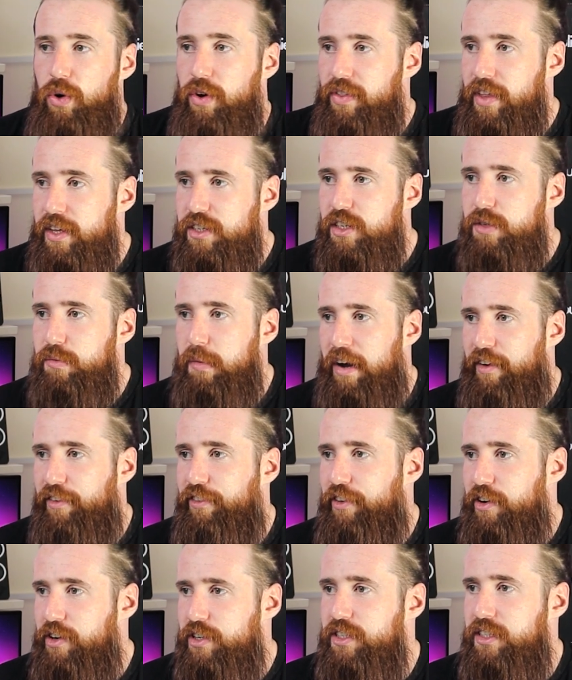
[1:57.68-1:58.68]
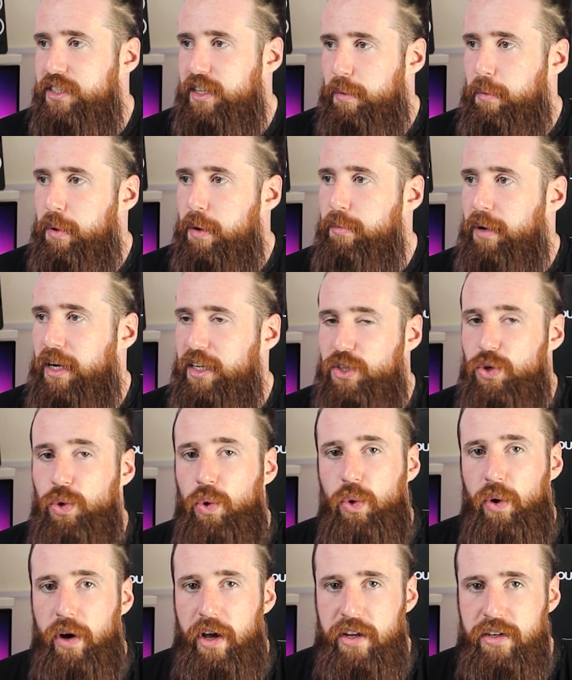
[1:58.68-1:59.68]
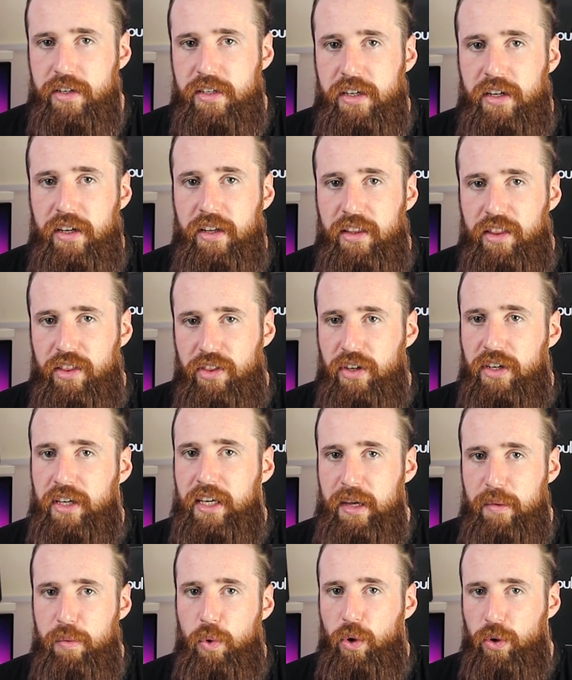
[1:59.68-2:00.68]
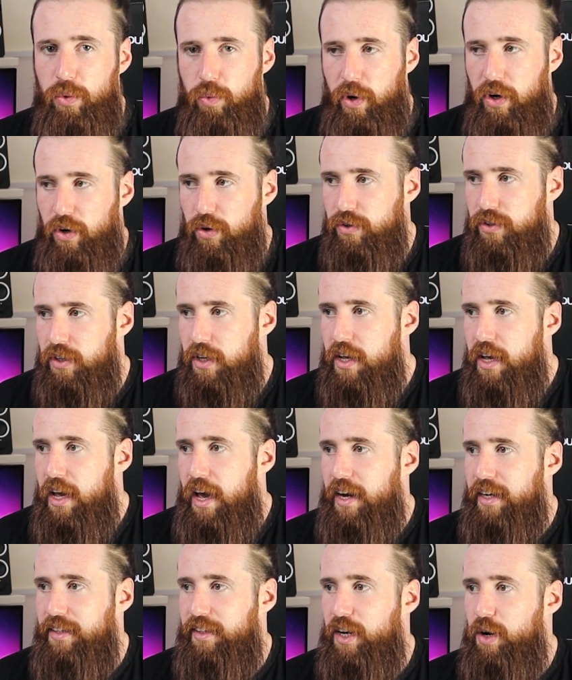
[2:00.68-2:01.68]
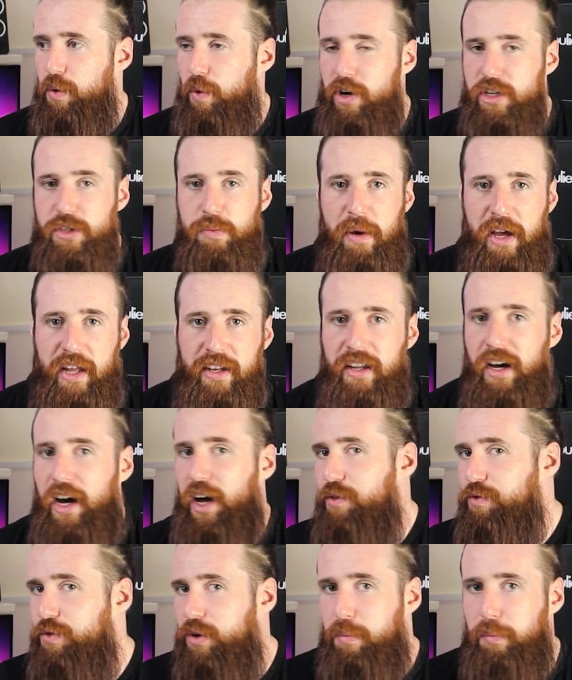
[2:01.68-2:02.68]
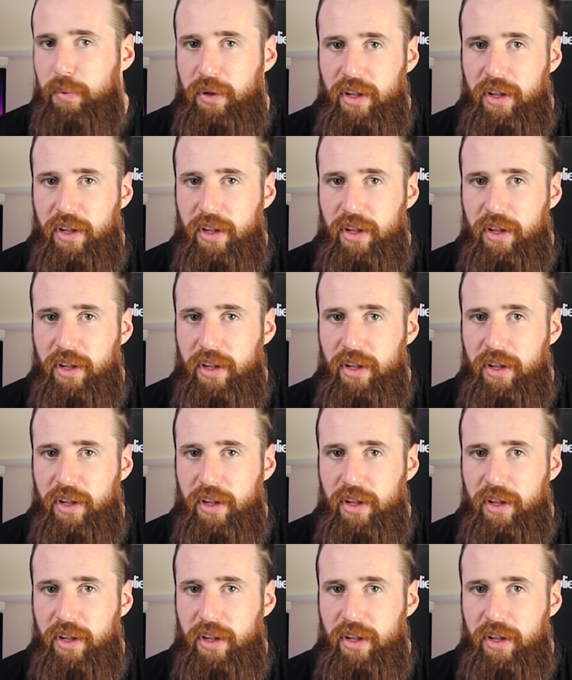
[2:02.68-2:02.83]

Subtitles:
this is my first dipping my toe into the keyboard world, and I didn't want to spend 100